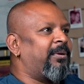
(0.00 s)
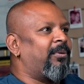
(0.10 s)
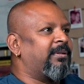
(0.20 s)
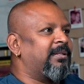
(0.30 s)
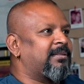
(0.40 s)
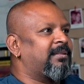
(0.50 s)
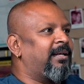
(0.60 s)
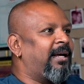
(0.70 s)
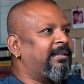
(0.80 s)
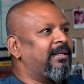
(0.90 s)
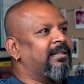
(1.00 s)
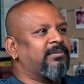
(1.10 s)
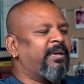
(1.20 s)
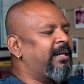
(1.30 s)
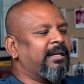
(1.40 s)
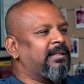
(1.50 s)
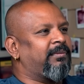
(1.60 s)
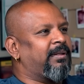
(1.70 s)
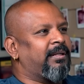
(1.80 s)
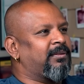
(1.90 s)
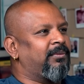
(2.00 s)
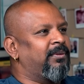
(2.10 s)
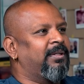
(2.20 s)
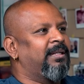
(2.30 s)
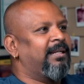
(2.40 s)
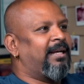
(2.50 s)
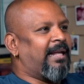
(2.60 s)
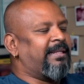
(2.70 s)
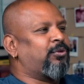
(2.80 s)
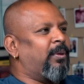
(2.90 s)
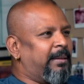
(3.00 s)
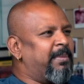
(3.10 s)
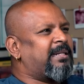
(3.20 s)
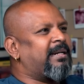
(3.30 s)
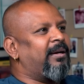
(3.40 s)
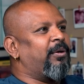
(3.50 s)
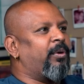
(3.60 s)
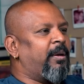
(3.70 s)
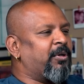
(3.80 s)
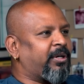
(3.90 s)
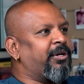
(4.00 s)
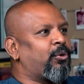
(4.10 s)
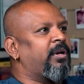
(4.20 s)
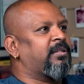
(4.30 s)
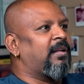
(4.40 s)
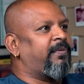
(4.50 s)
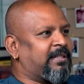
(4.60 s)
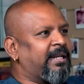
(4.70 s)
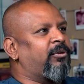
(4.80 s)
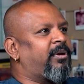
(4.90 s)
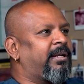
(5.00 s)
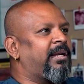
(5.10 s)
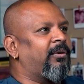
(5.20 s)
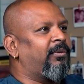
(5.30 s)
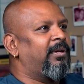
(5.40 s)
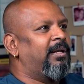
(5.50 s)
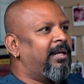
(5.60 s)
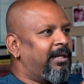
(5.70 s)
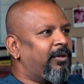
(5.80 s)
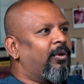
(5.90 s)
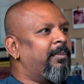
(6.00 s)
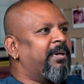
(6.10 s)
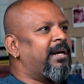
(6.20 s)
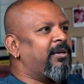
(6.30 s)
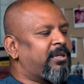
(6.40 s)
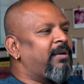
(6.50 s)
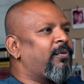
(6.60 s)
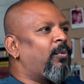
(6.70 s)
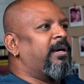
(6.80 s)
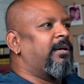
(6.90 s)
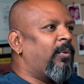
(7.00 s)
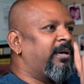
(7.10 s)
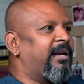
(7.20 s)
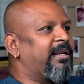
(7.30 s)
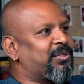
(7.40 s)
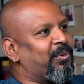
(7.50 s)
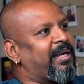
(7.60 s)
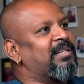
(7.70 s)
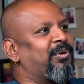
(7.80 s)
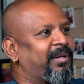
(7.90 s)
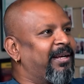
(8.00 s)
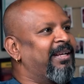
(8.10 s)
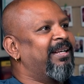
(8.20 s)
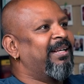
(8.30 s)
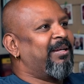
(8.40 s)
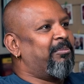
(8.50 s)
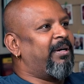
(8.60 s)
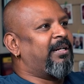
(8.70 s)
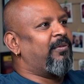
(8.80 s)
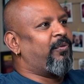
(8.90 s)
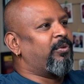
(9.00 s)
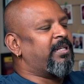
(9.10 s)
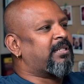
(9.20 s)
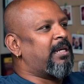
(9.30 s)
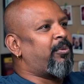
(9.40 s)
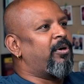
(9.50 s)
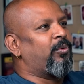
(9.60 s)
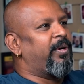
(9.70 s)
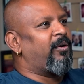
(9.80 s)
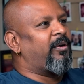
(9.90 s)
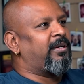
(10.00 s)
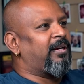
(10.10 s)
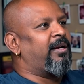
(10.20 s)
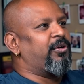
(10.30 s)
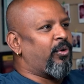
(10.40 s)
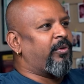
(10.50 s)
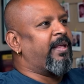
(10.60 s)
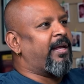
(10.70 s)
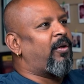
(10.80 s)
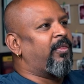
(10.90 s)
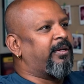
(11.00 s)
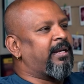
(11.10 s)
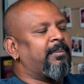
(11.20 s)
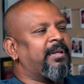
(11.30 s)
and all this. I think it's very negative. I think so. I think to a limited, you're able to control yourself. It's like you're drinking. You're limited. And you say if you one drink is okay, it's okay. But if you just keep on going on it and you're there all the time,